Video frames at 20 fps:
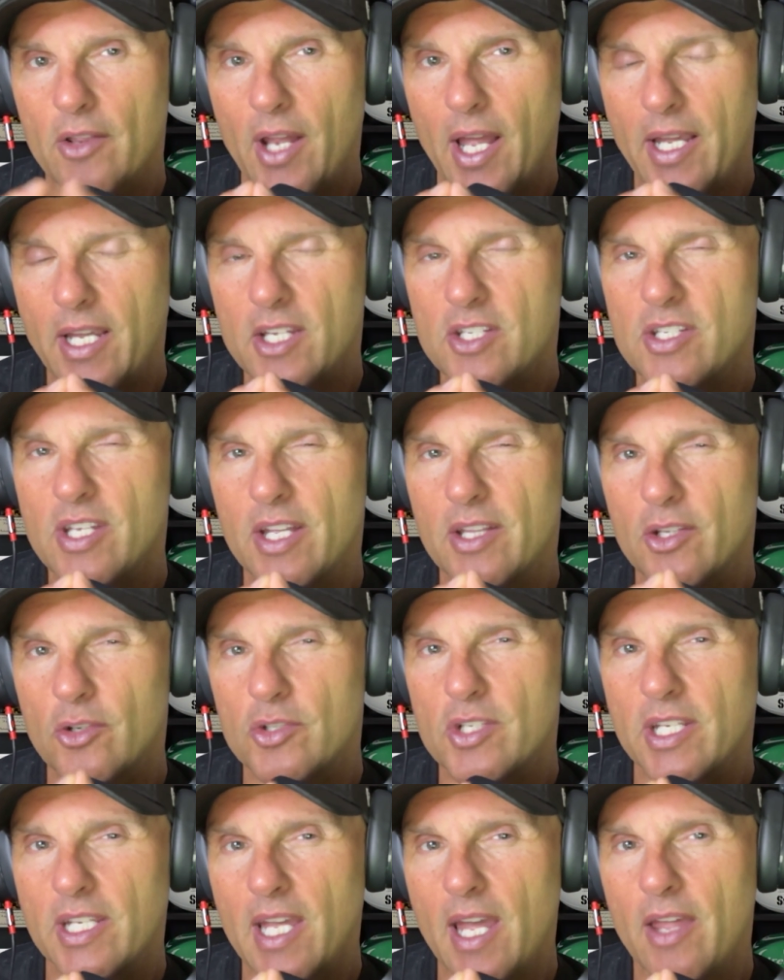like I said, they're
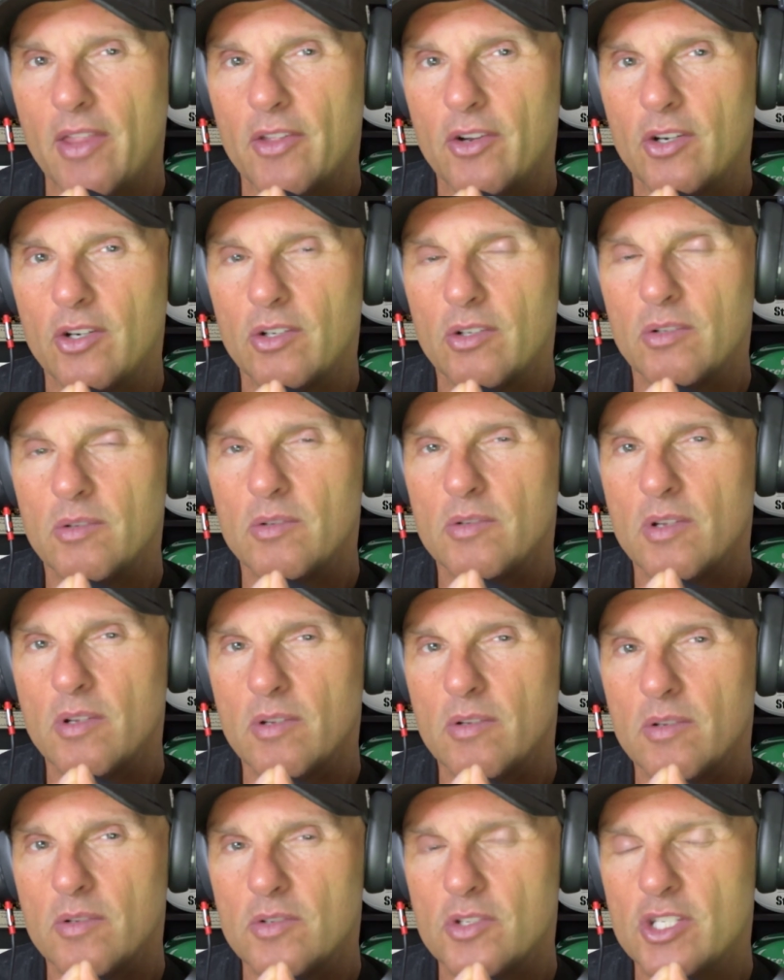together
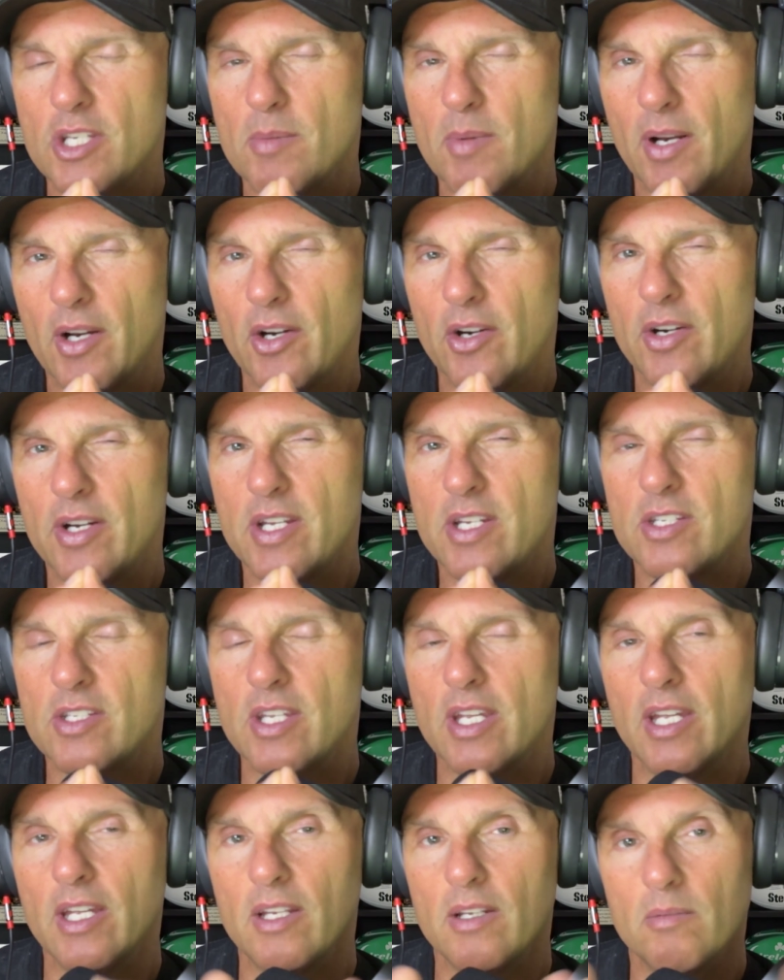in similarities
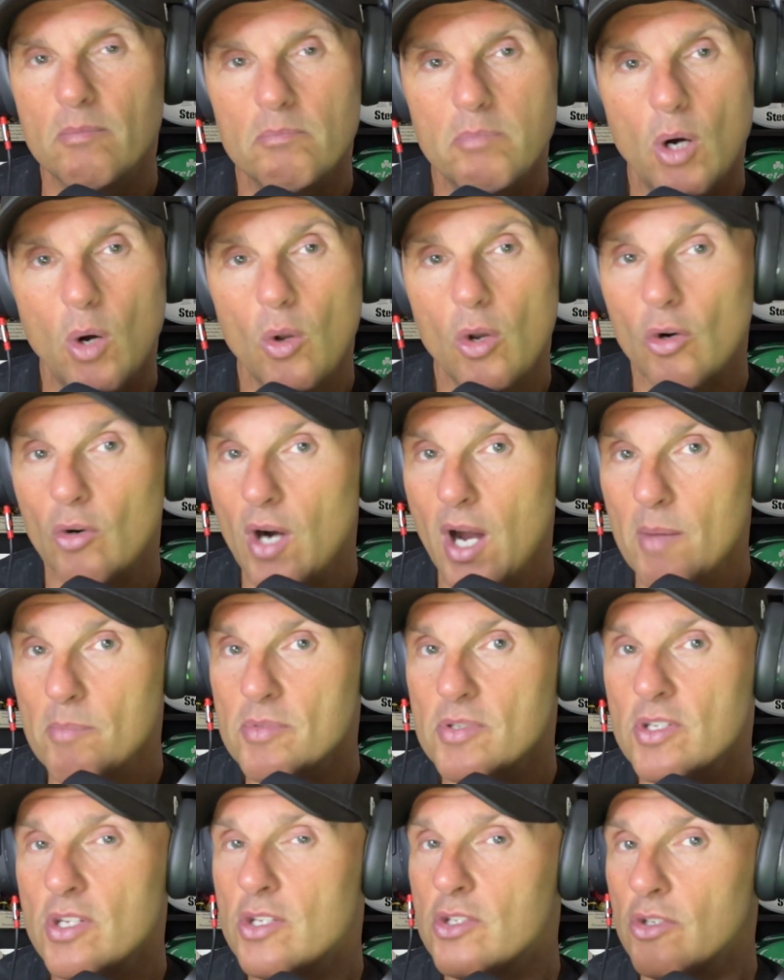and polar
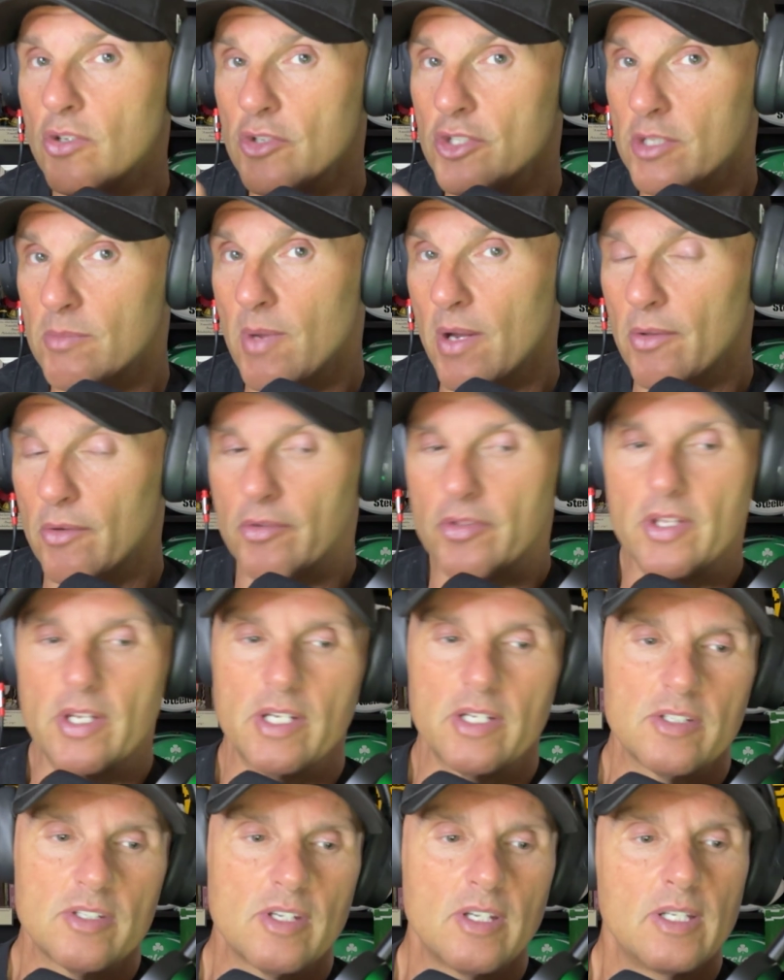opposites on some other
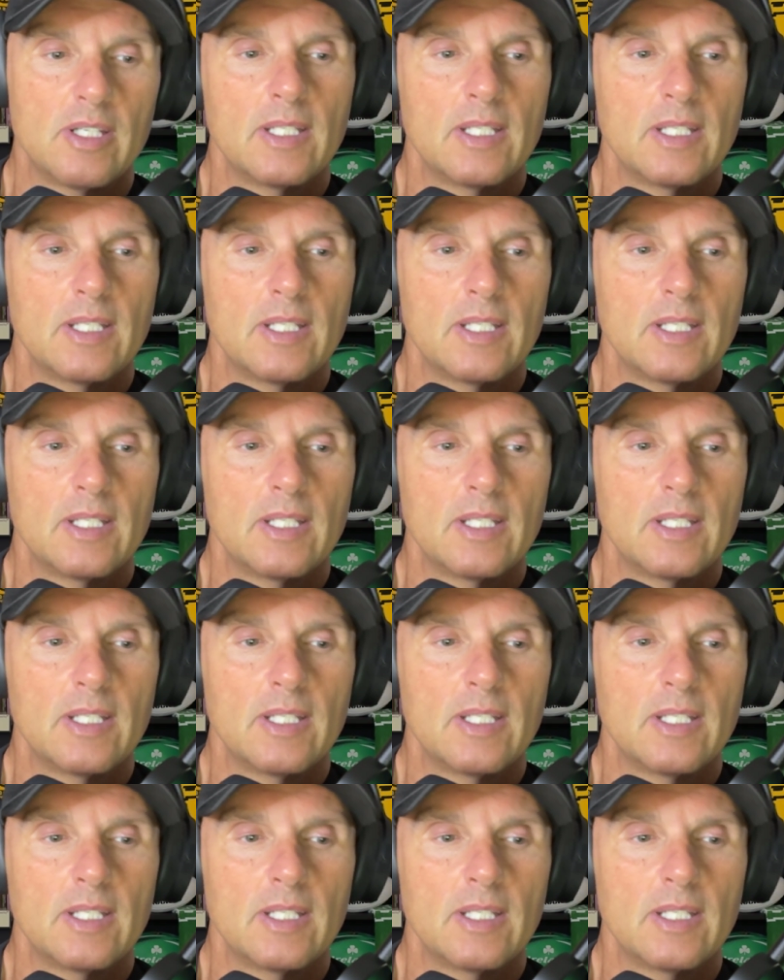things.